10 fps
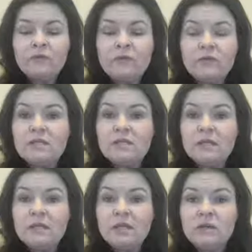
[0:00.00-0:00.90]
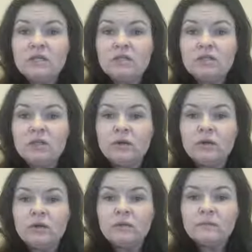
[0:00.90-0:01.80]
first thing you need to
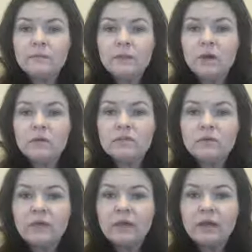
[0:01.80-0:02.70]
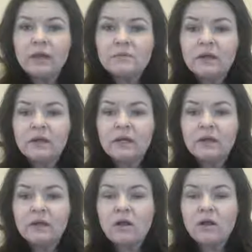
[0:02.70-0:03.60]
do, oh, sorry guys, we're getting
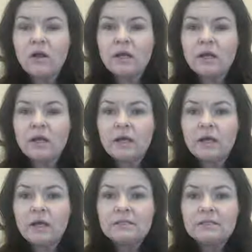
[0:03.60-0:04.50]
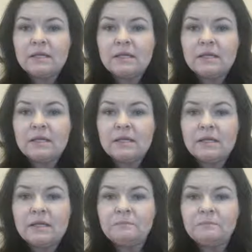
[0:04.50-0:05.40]
a call come in at the same
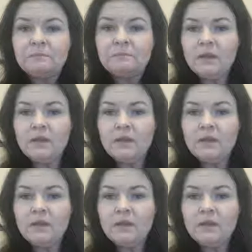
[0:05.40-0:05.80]
time.